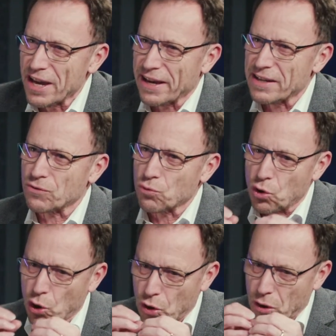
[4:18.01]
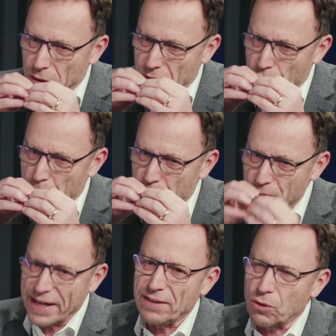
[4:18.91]
is to
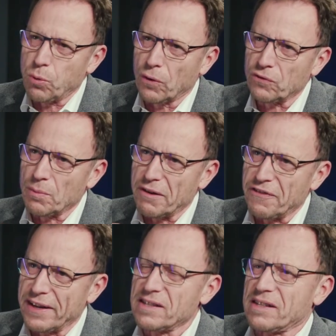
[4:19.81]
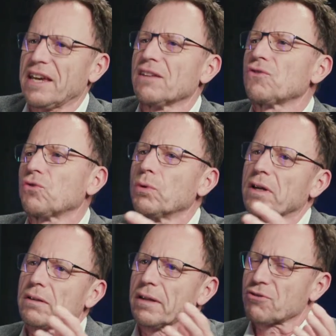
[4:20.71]
bring the quantum effects into
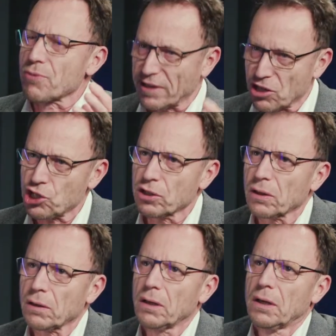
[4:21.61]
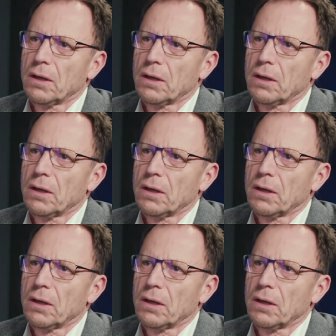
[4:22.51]
a traditional